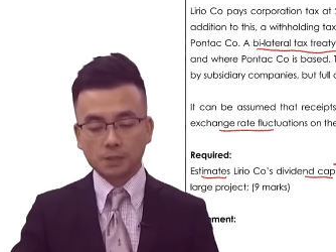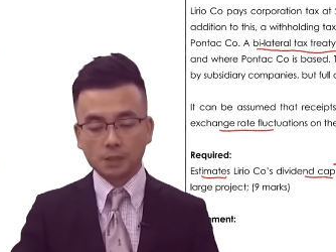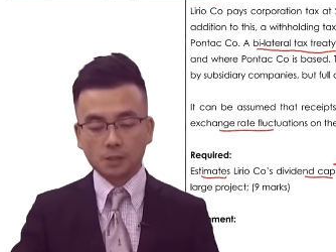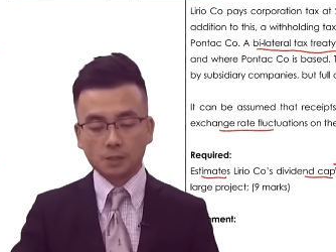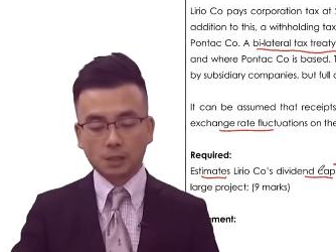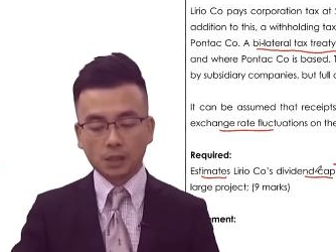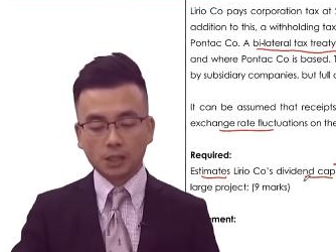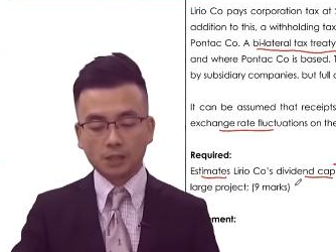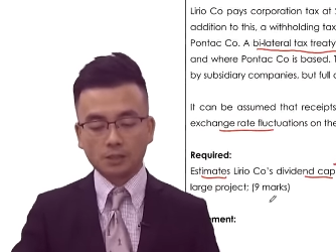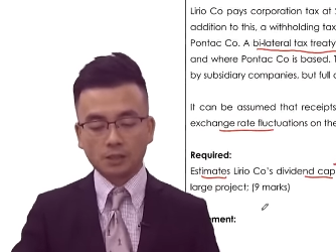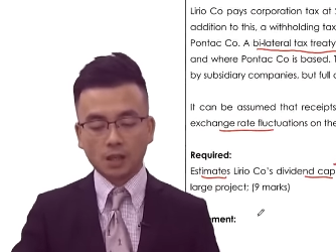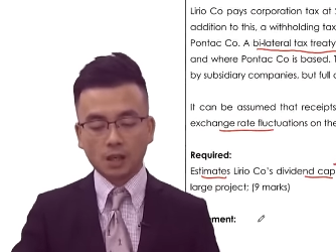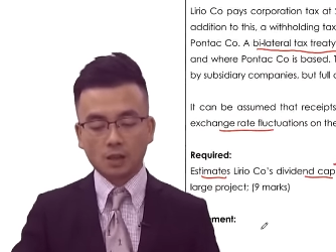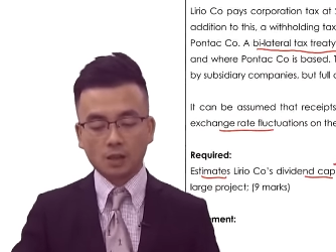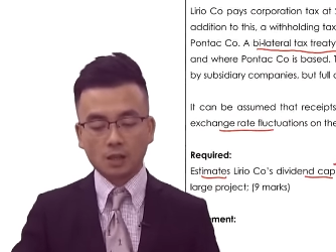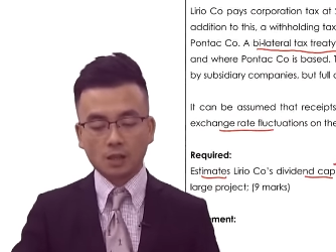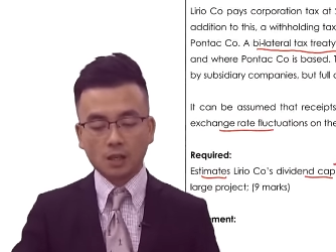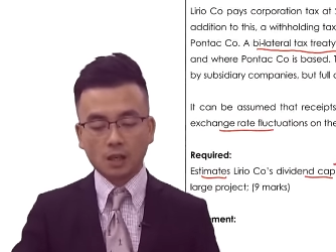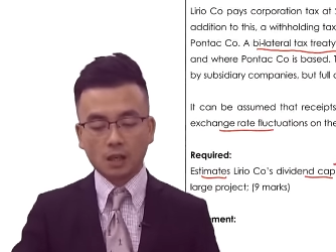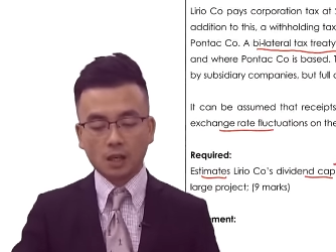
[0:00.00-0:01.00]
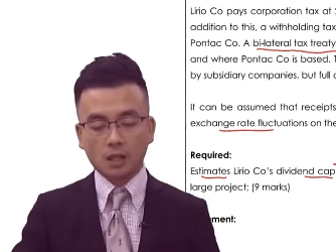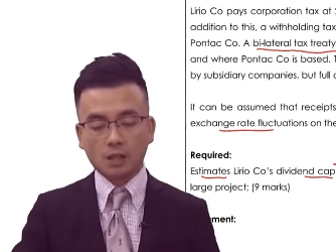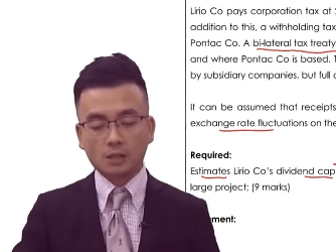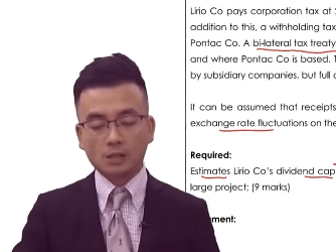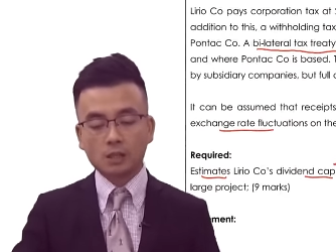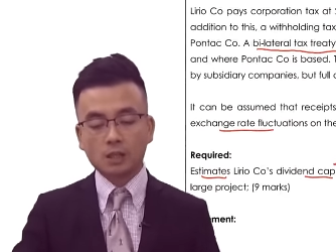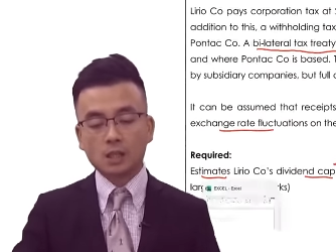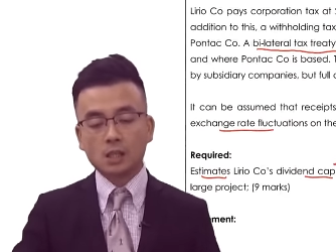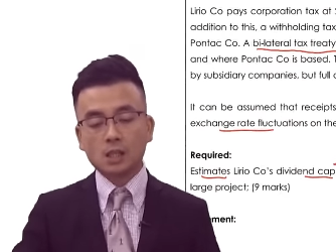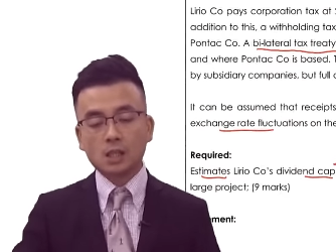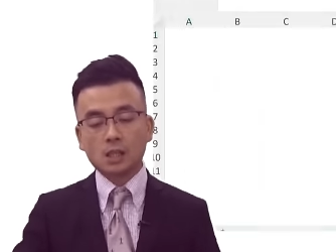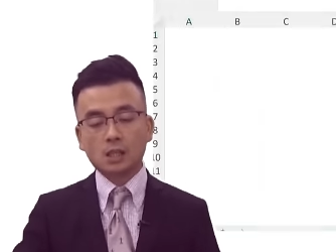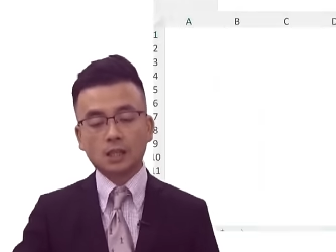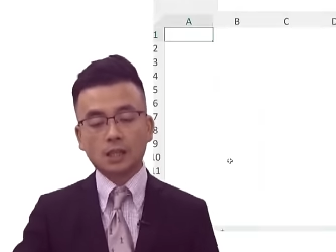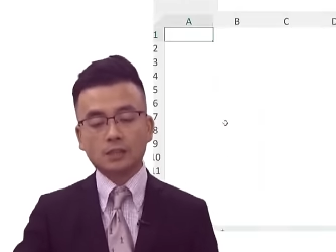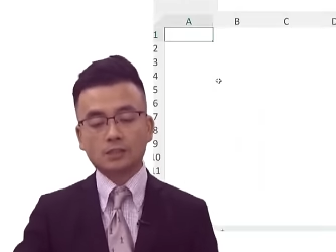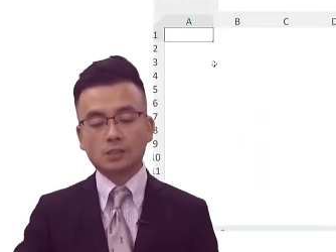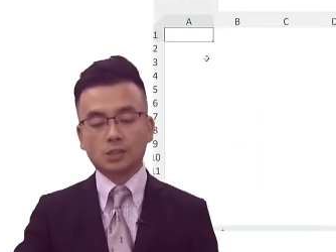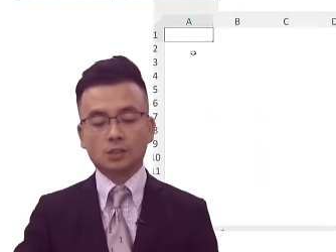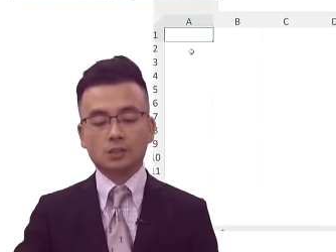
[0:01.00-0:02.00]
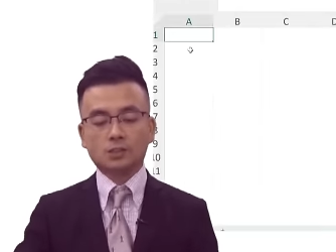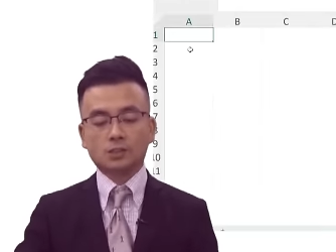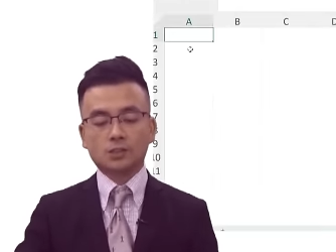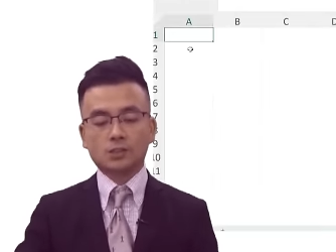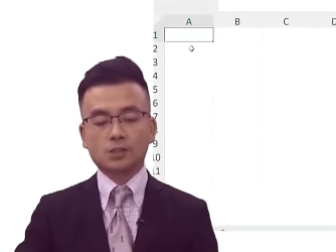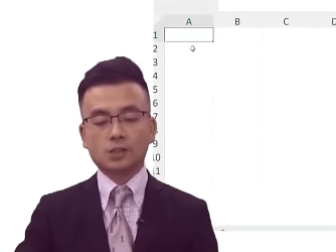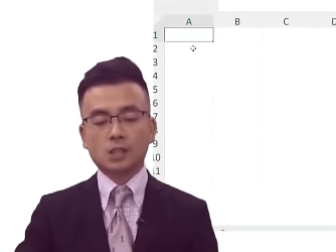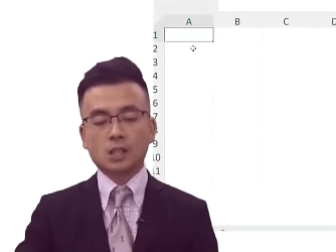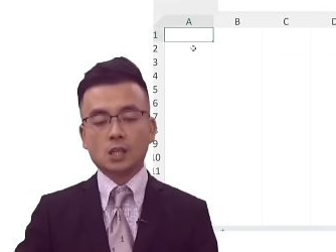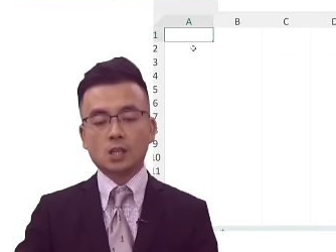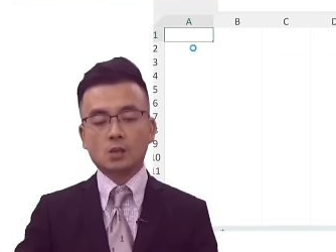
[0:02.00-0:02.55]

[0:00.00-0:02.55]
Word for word: Okay, now in essence,